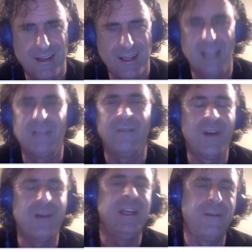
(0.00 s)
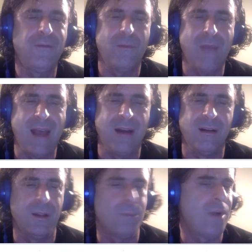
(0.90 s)
It's a very different model,
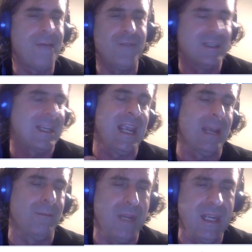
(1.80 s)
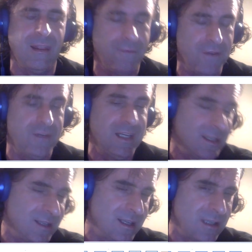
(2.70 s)
and the profits can't be in the 50 and
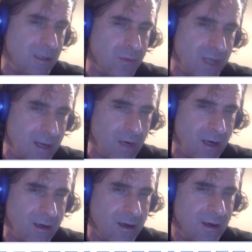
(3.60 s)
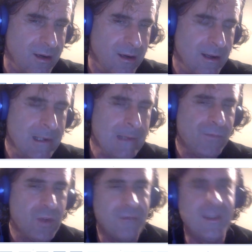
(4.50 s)
60% mark.
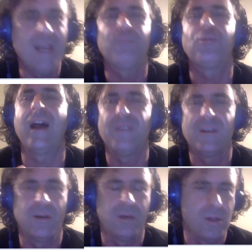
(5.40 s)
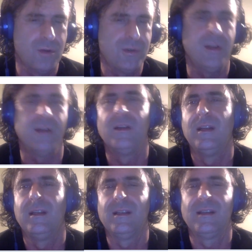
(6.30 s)
You have to have profits that are closer to
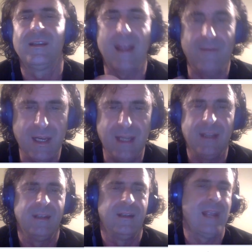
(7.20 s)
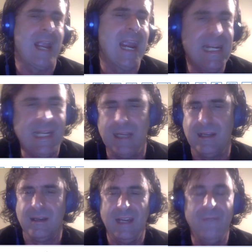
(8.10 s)
70, 80,
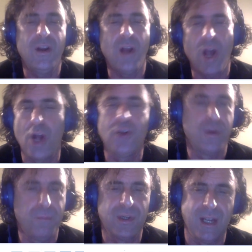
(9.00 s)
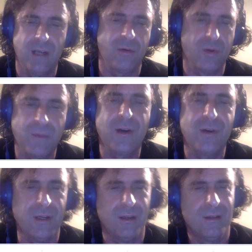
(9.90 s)
even 100% gross margin.